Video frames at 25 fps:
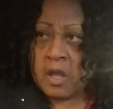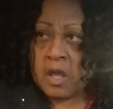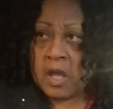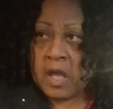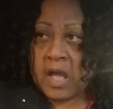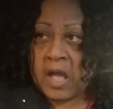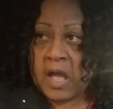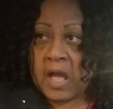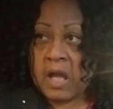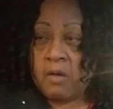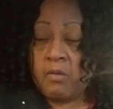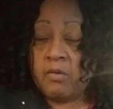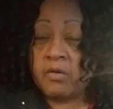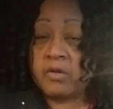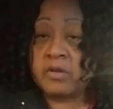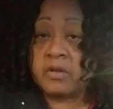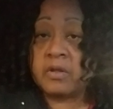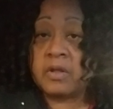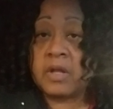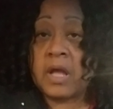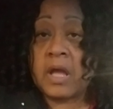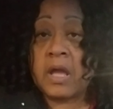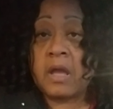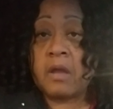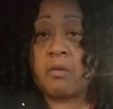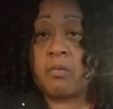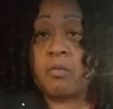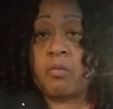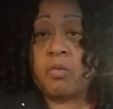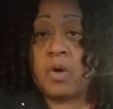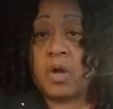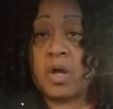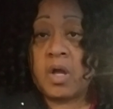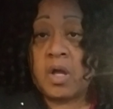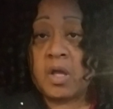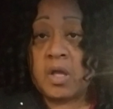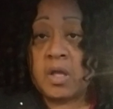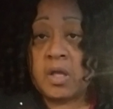I was like,
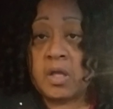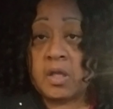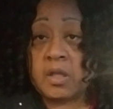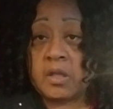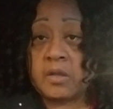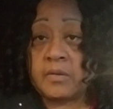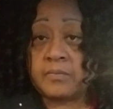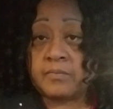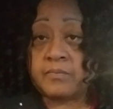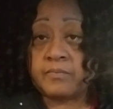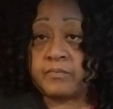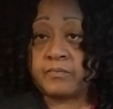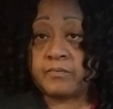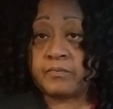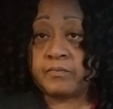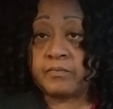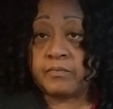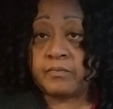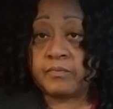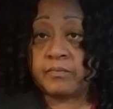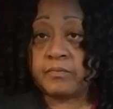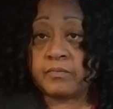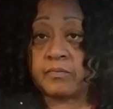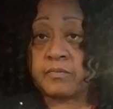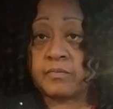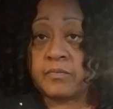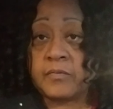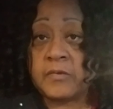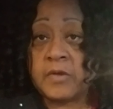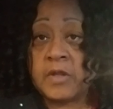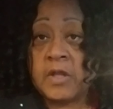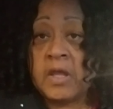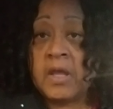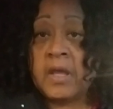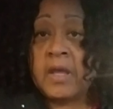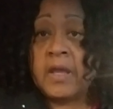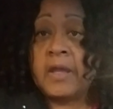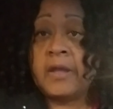what?
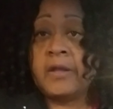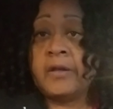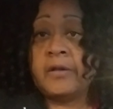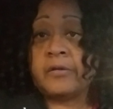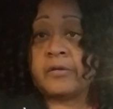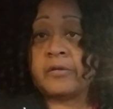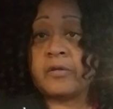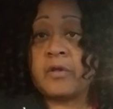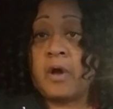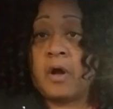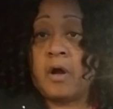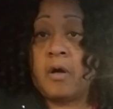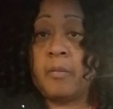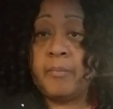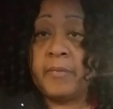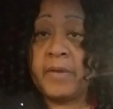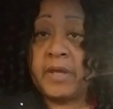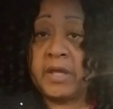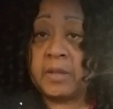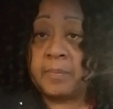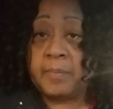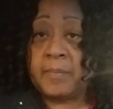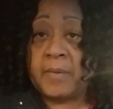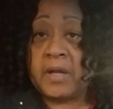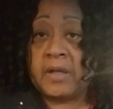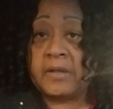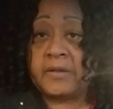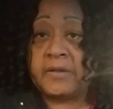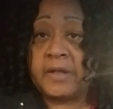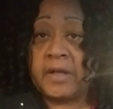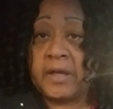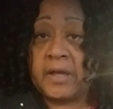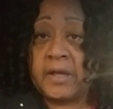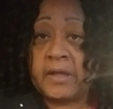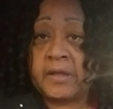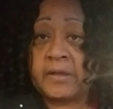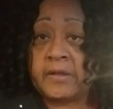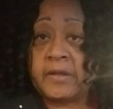And it's called Make My
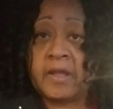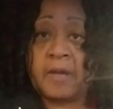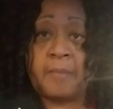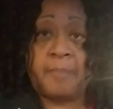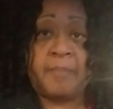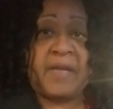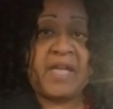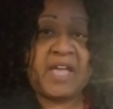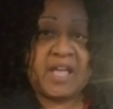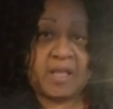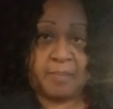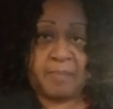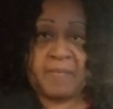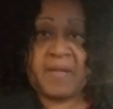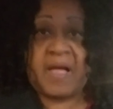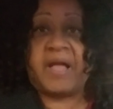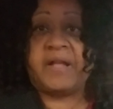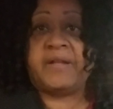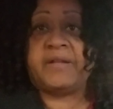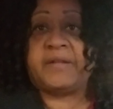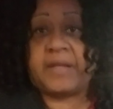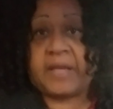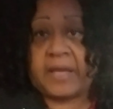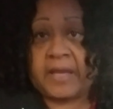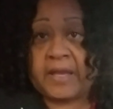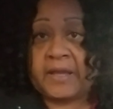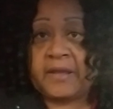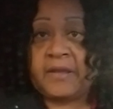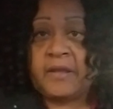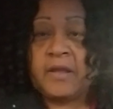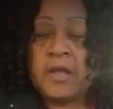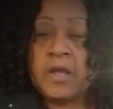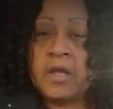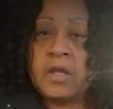Day. Yeah, Make My Day.